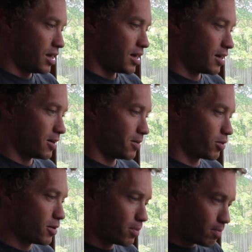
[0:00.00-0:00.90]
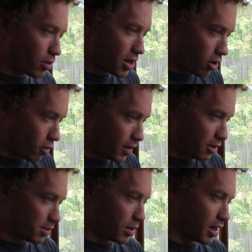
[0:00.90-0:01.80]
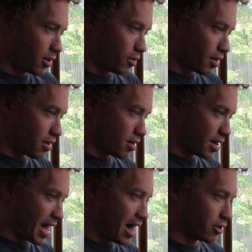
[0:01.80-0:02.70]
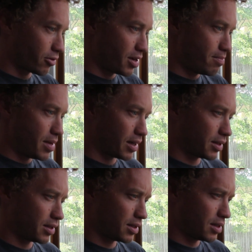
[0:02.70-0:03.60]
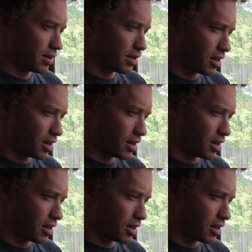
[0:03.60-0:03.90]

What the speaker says: Pre-COVID, I was playing with the Calgary-based